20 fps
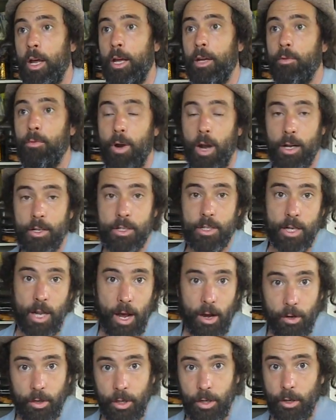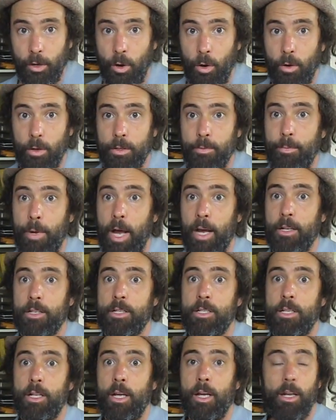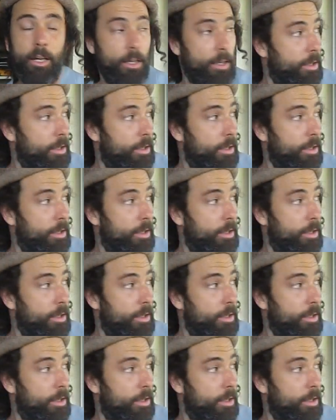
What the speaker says: Iran's now going to go into Pakistan